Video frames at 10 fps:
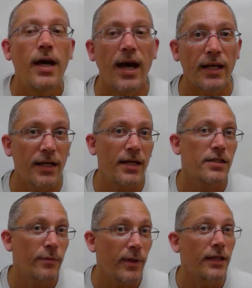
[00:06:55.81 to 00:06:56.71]
I can
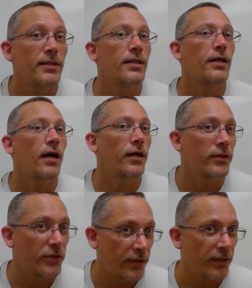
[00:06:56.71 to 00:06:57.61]
estimate it to the
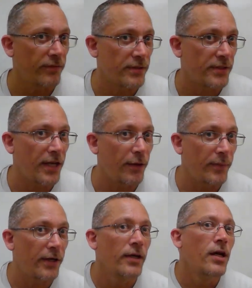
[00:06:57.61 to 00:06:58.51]
hundredth of a
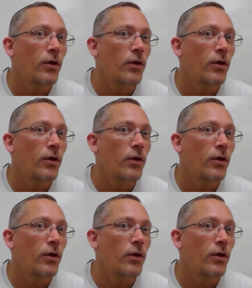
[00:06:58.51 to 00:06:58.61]
centimeter.